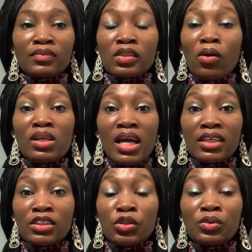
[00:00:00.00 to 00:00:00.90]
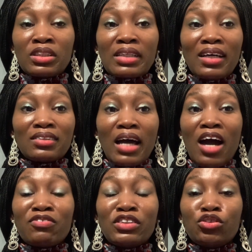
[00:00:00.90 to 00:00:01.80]
Unless you start
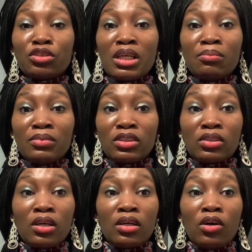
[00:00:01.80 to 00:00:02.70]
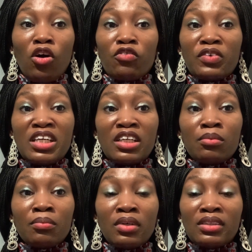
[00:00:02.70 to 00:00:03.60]
having dreams of
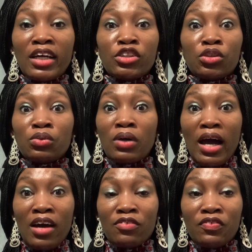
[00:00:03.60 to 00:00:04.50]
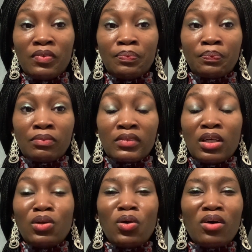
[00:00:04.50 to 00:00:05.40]
him that you shouldn't have.
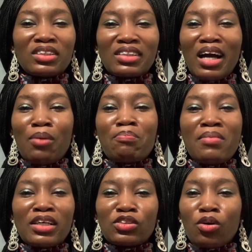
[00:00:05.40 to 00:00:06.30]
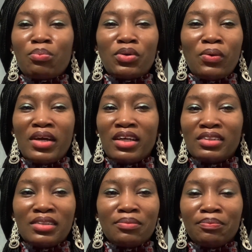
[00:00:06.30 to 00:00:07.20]
Lust can mess up your head.
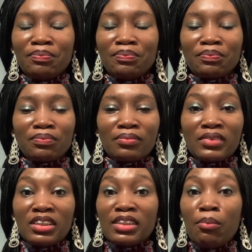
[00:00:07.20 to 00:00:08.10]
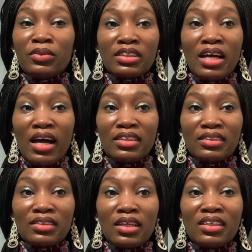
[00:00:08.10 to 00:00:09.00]
Same with
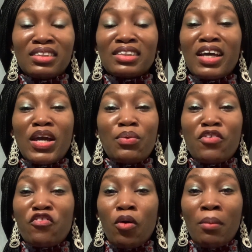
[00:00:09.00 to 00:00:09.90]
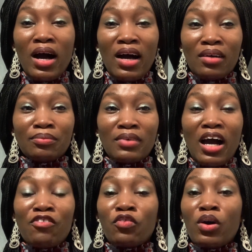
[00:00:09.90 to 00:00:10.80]
guys. Stay away from her.
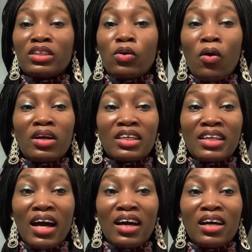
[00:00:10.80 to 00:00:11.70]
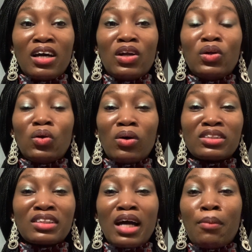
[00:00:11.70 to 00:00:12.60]
Avoid hugging her.
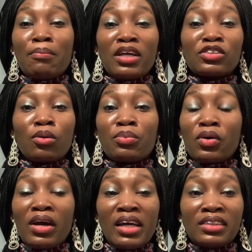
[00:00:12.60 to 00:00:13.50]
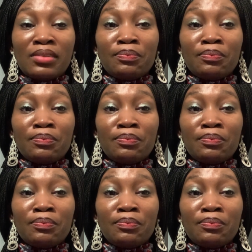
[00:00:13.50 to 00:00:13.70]
Lust can mess up your head.